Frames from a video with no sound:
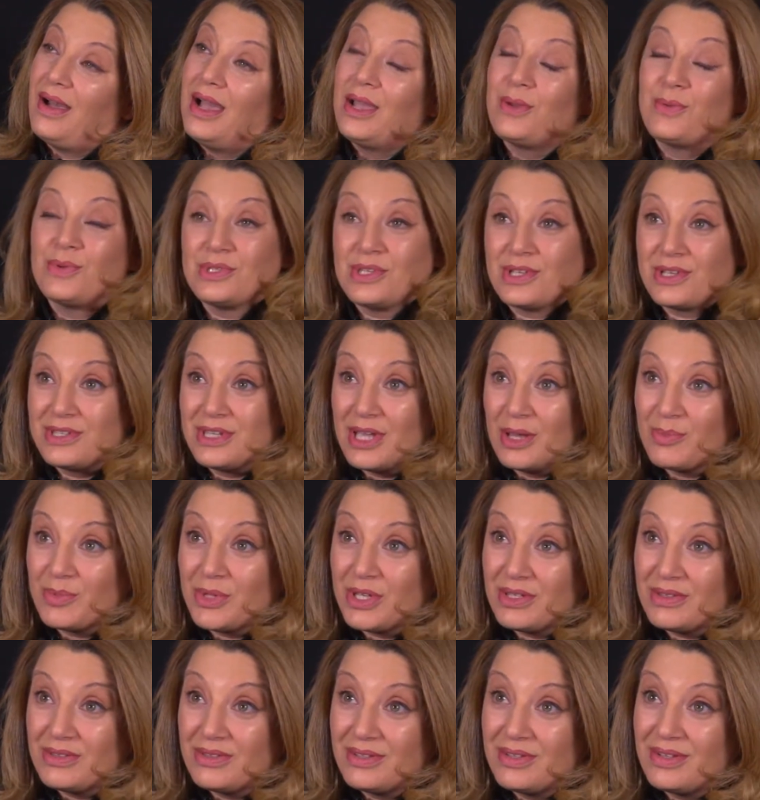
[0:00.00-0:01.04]
I was
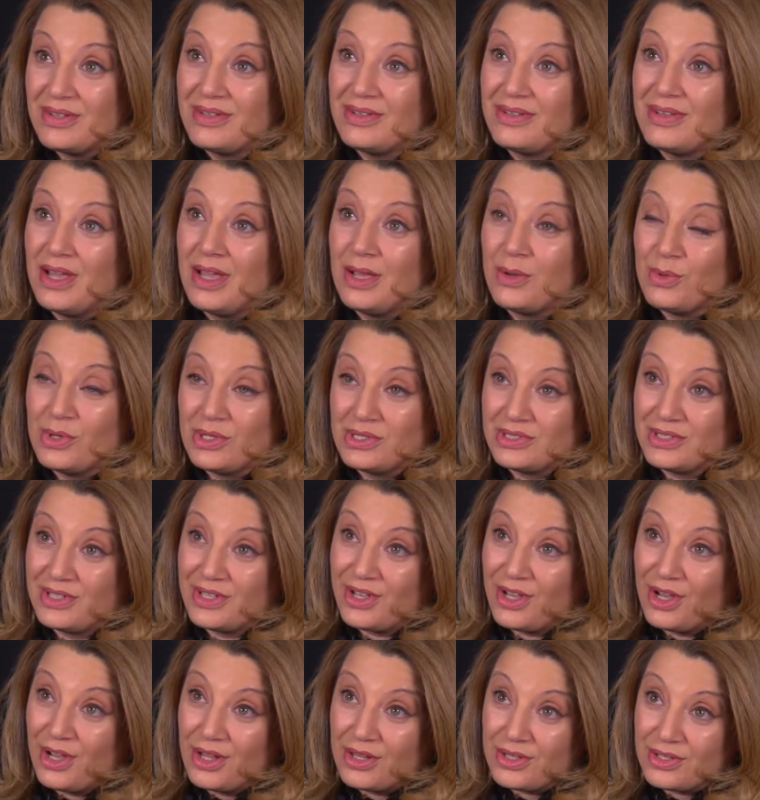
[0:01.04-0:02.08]
accepted at Wellesley
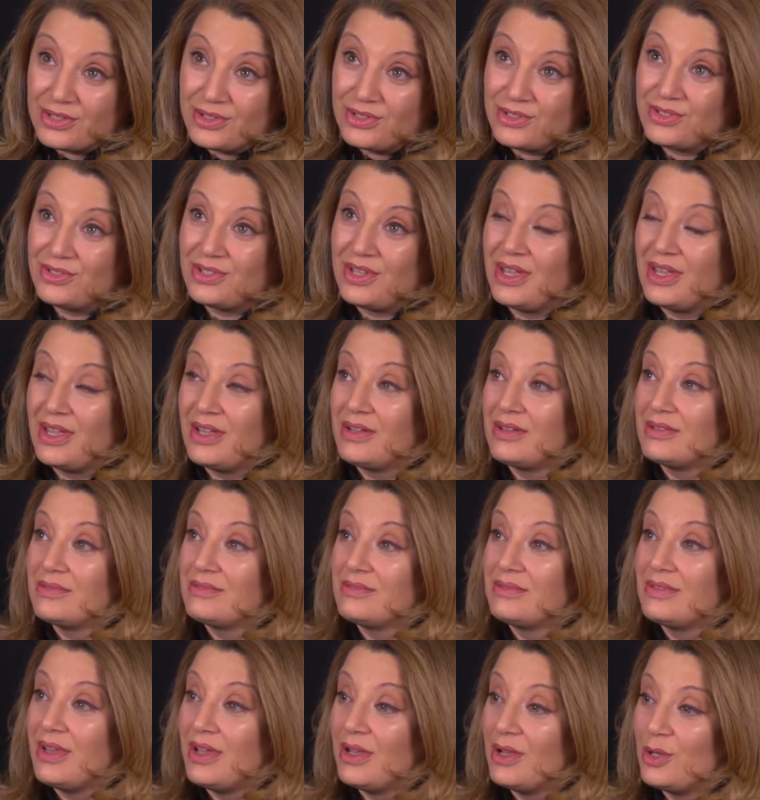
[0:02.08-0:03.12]
College,
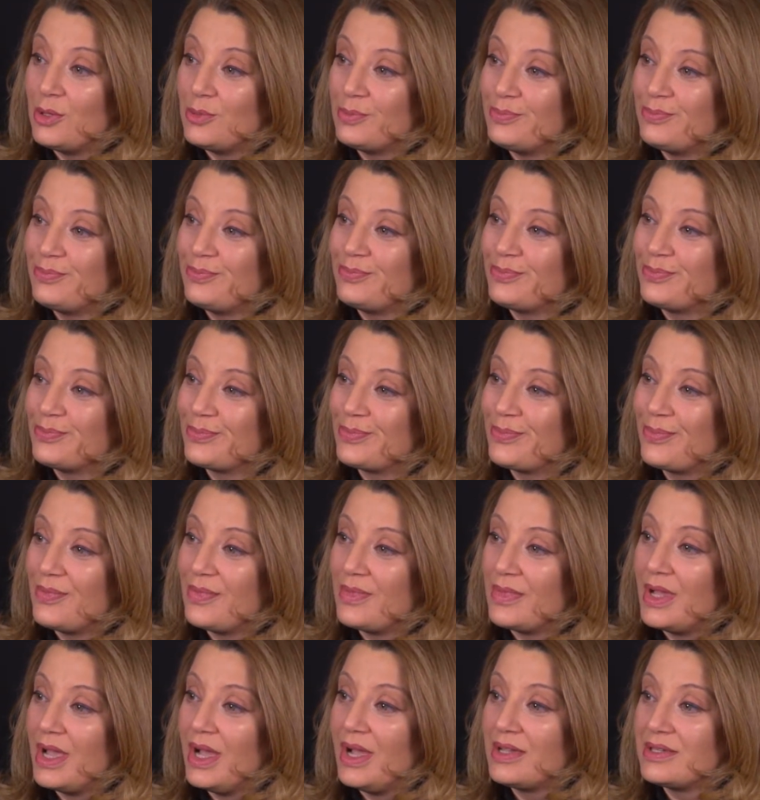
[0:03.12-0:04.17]
and
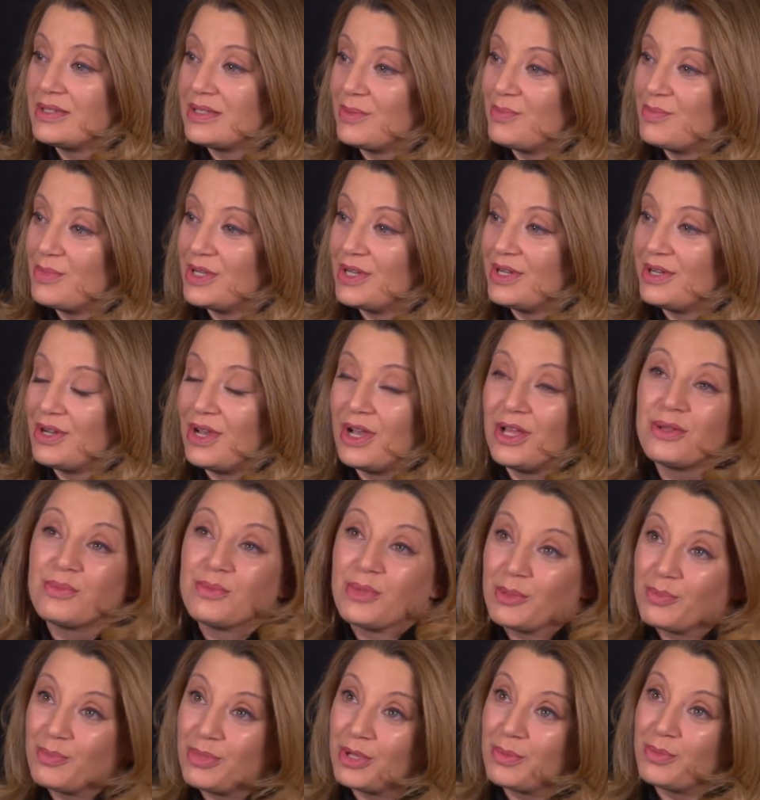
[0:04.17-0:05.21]
I submitted all of
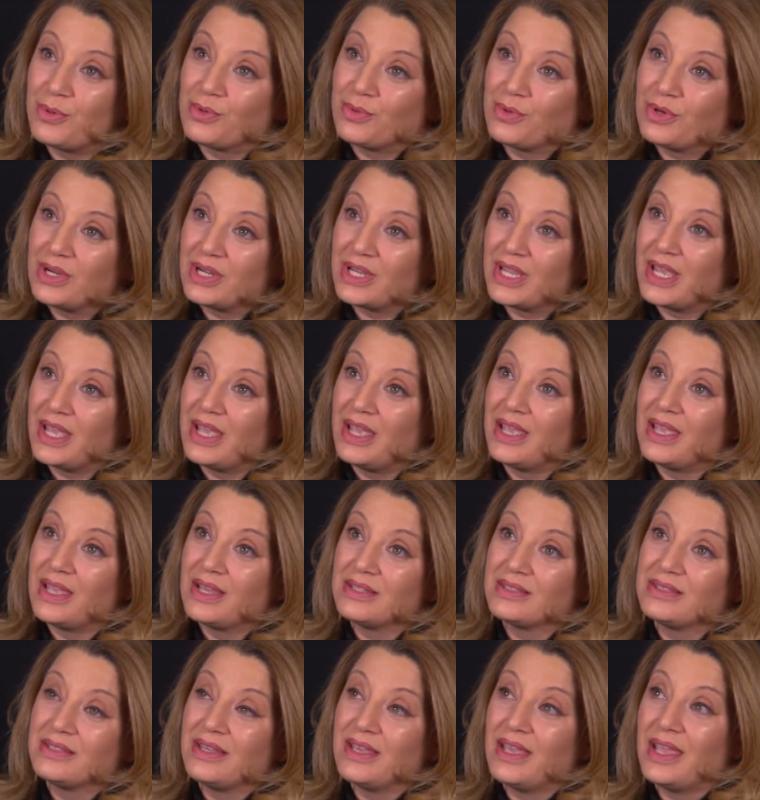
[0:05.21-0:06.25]
my paperwork,
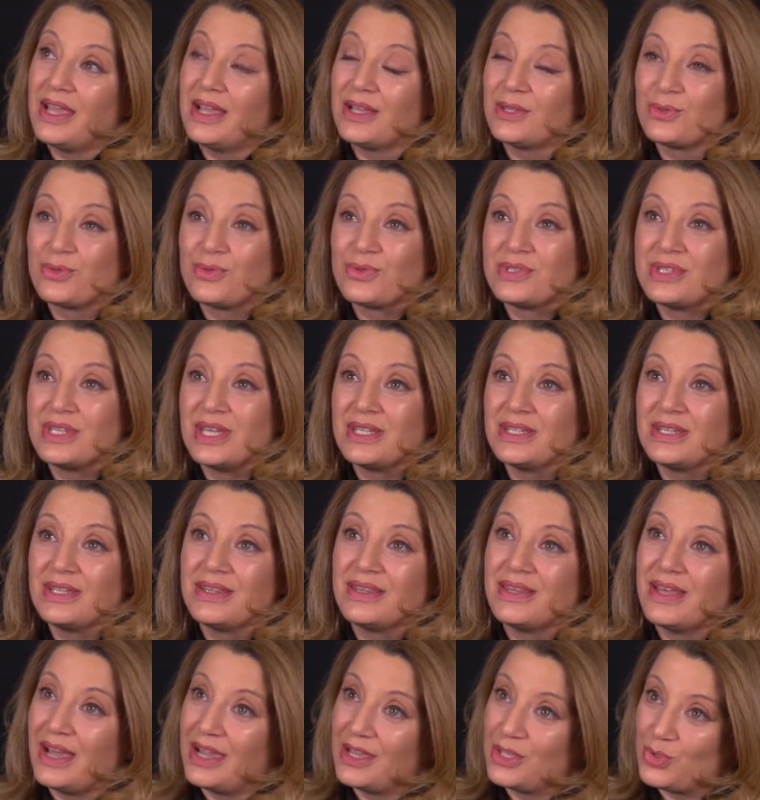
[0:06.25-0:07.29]
and they had to send
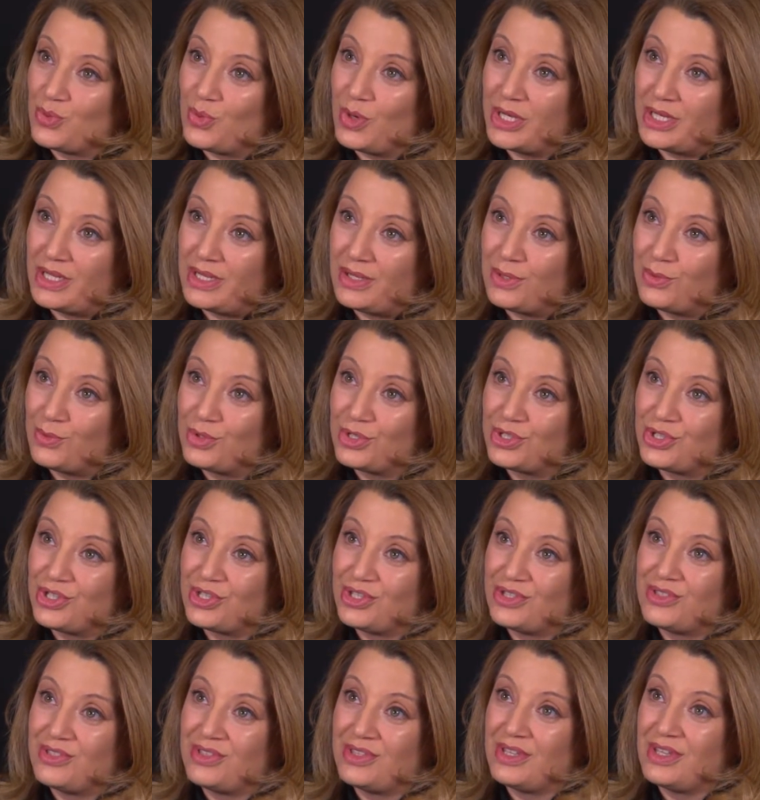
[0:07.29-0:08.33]
in the I-20, which
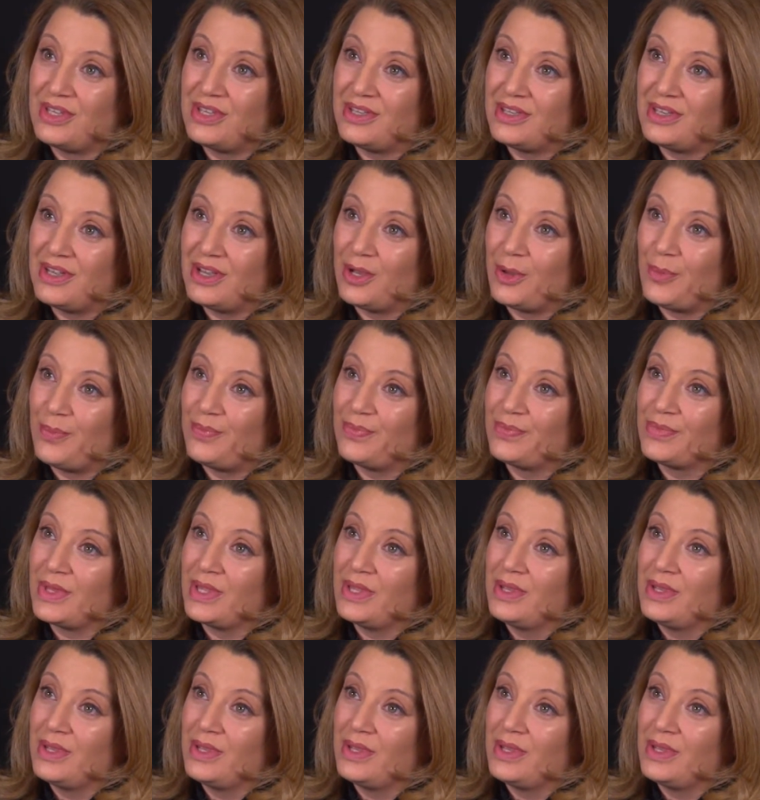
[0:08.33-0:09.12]
is the